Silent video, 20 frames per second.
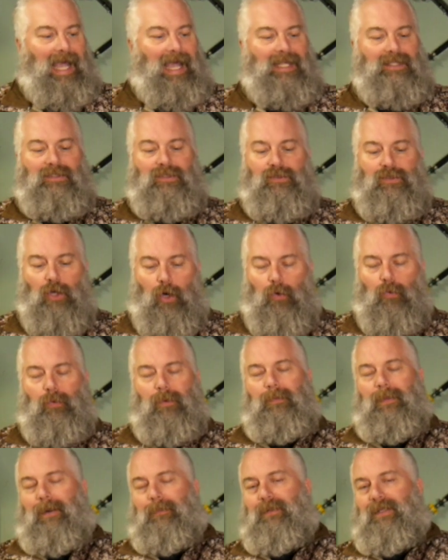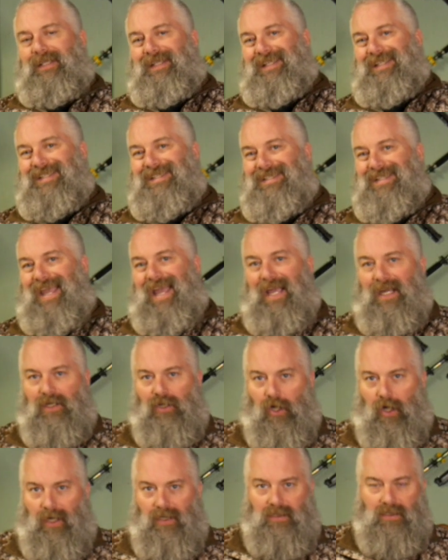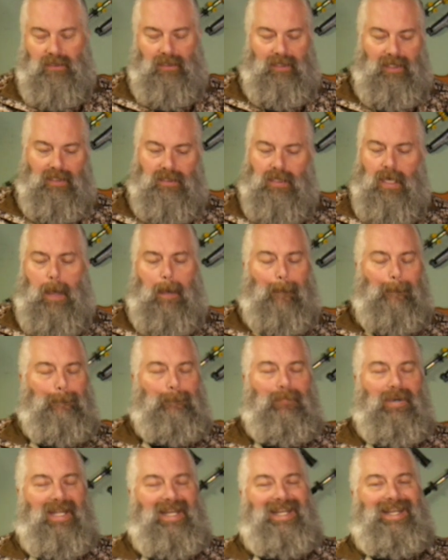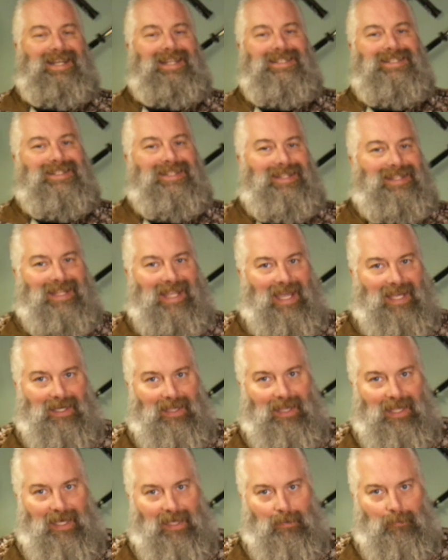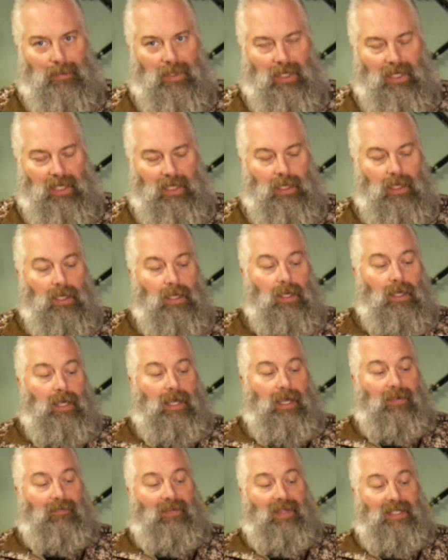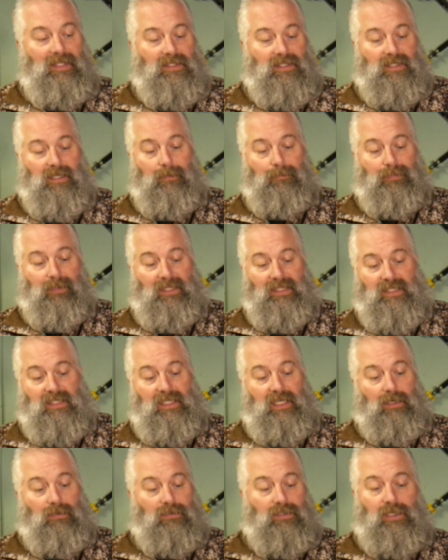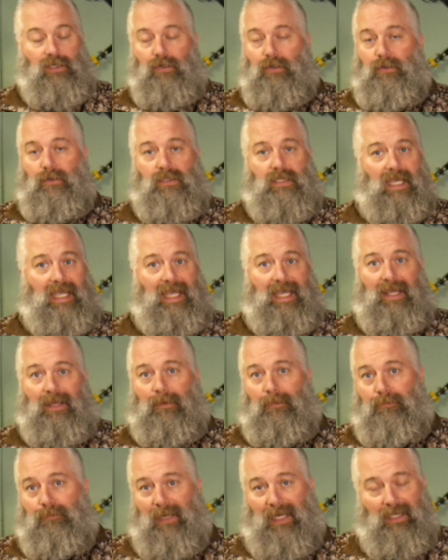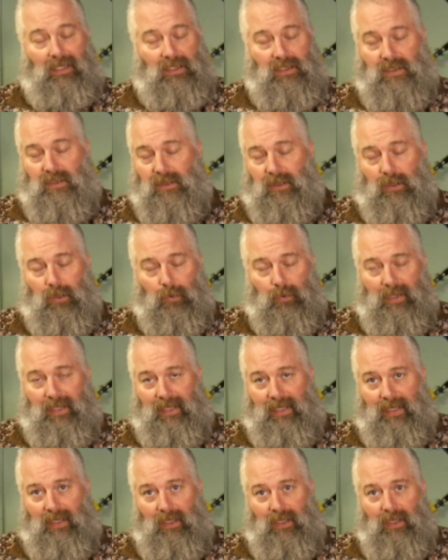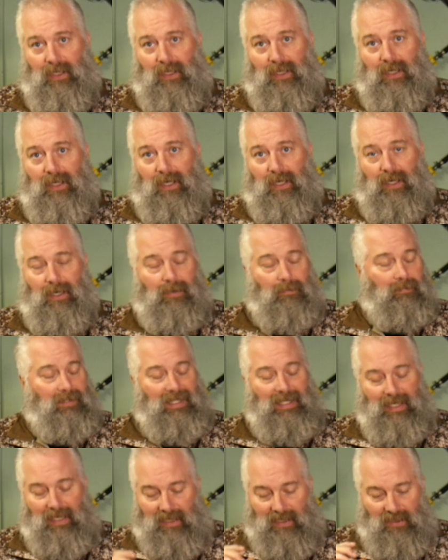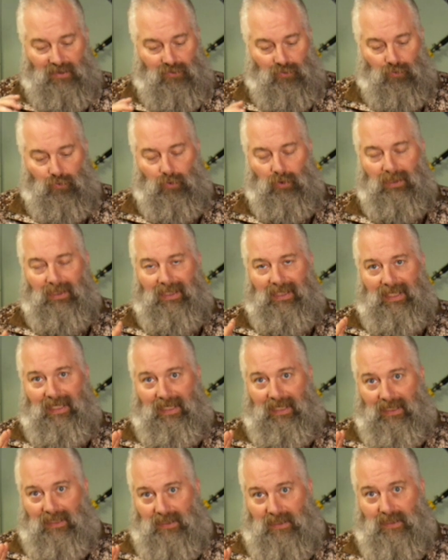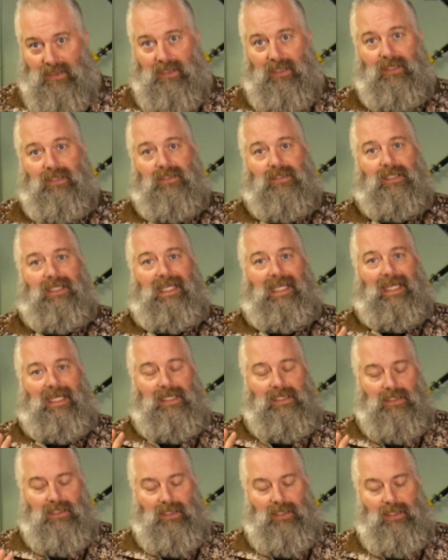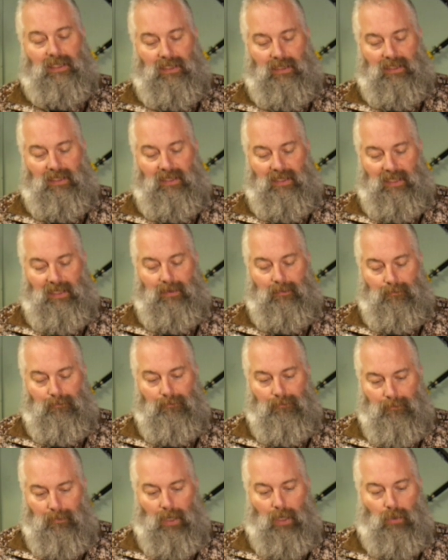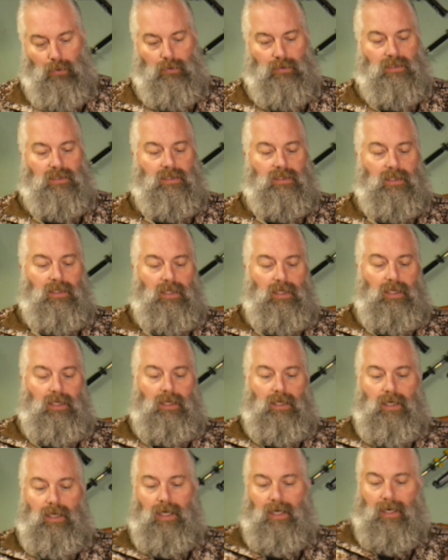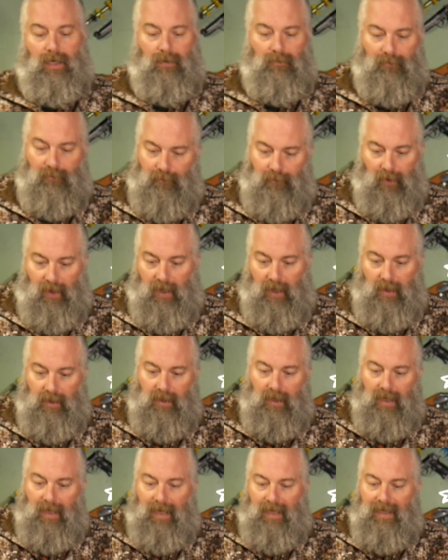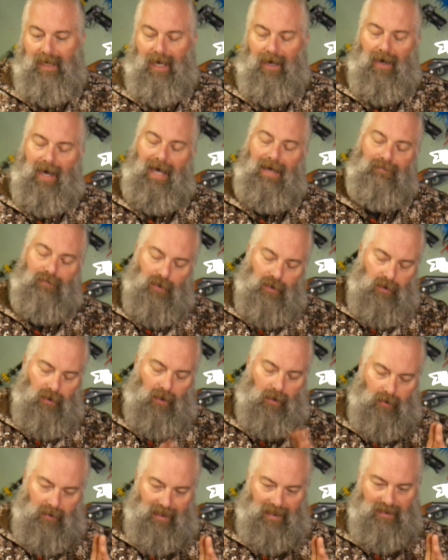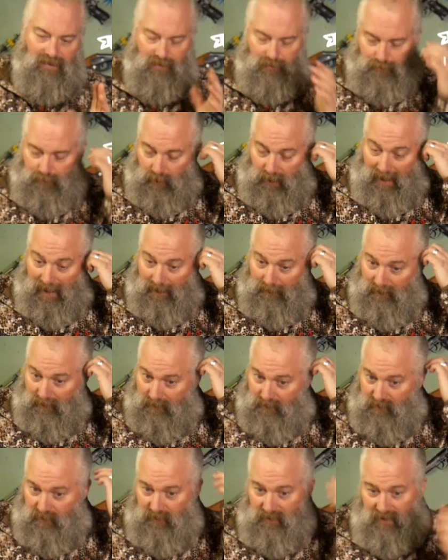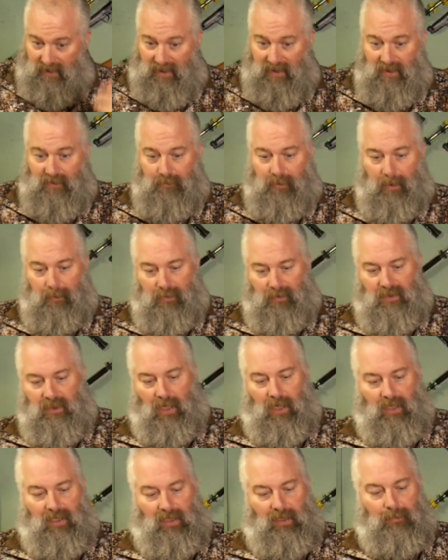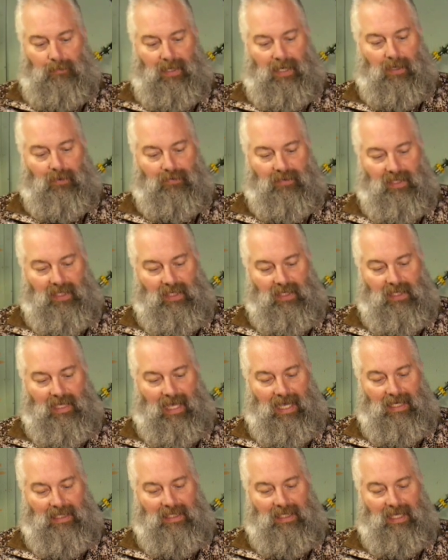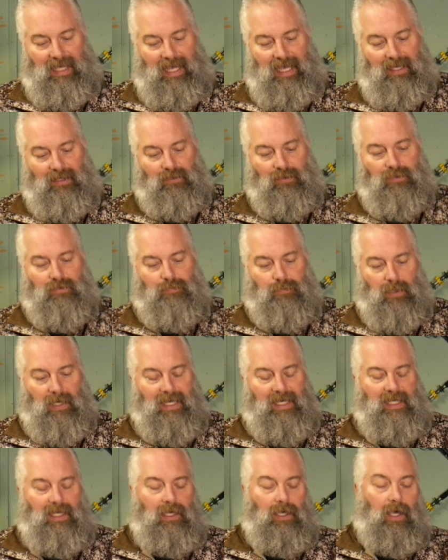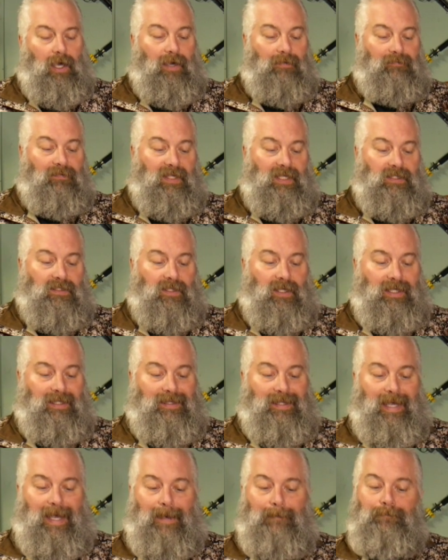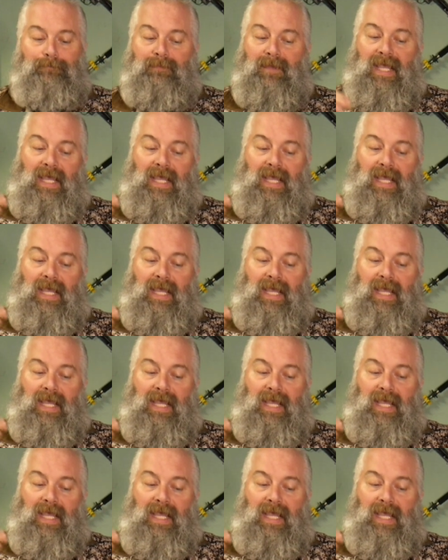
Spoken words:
I don't remember the exact cost of this, but it is not a lot of money. And then simply CO2s and pellets to go with it. It is really, seriously guys, the most fun. Now, I've heard all kinds of problems with these, people talking about the cocking handles breaking off, things like that.